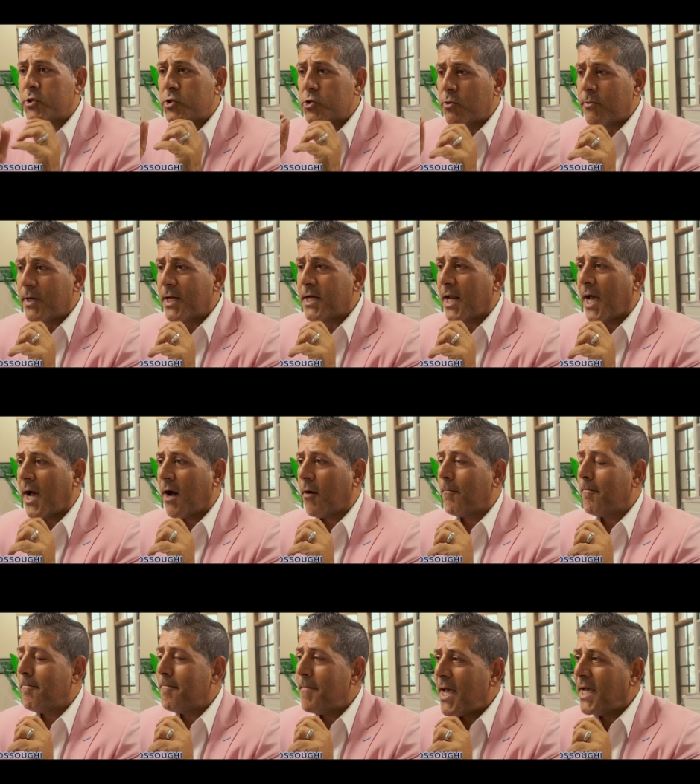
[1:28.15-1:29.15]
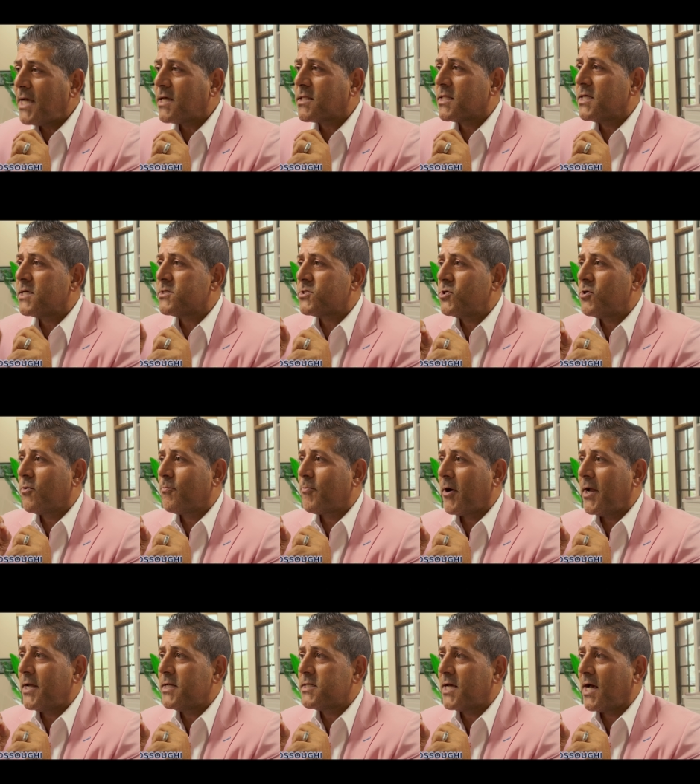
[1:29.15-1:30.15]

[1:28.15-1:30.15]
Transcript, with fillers: Do it now. Make this your brain